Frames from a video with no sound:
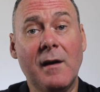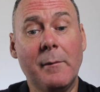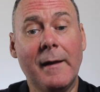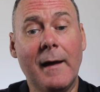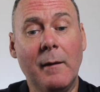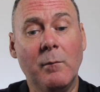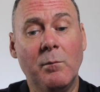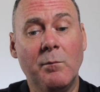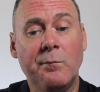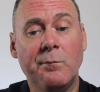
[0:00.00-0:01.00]
How about that?
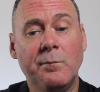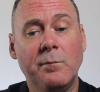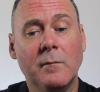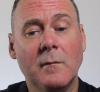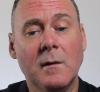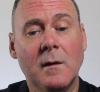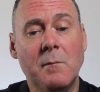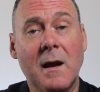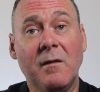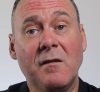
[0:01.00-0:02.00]

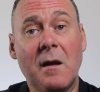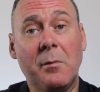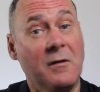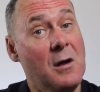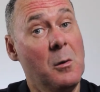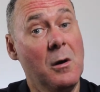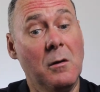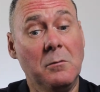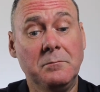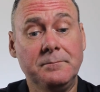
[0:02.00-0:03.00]
Making this up as I go along.